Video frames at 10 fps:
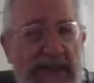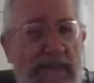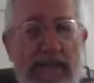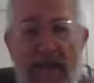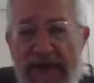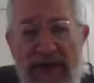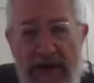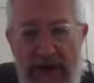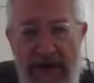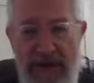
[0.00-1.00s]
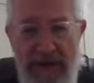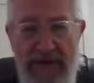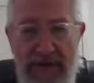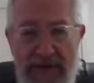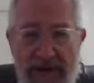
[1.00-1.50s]
It's much
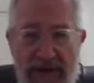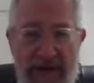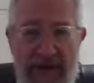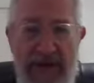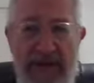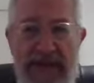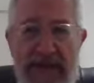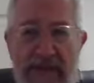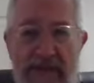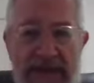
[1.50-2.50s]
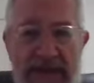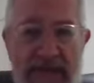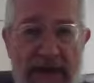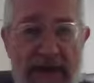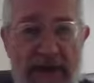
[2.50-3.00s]
larger than the second Beis
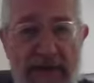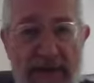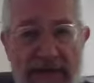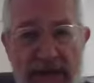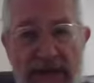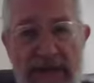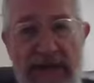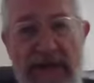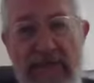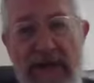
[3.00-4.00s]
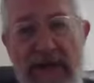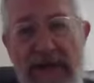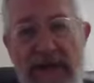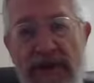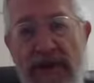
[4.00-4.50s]
Hamikdash or the first Beis
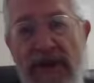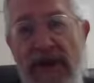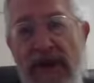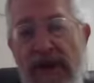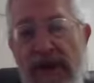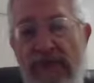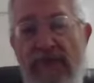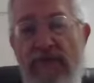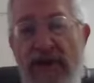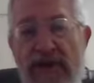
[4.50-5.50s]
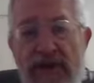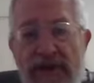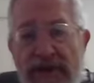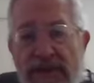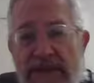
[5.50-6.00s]
Hamikdash. And even
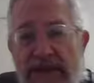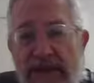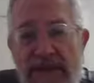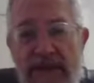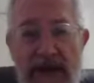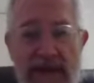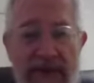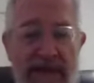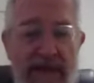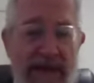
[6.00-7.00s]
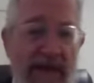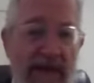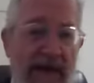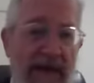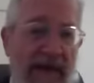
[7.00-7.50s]
Rashi himself, in commenting
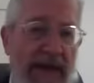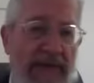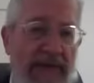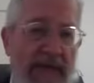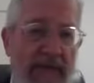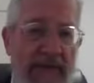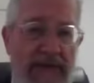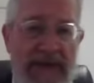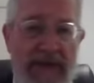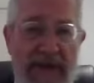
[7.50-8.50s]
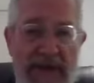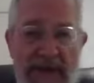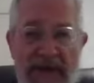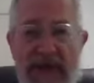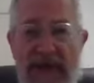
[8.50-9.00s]
on the third Beis
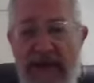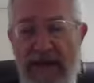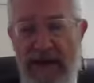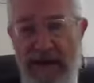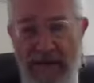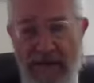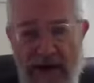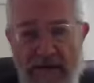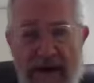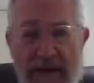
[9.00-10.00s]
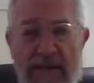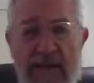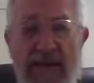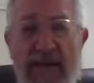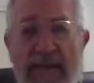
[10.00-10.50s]
Hamikdash and the Rambam,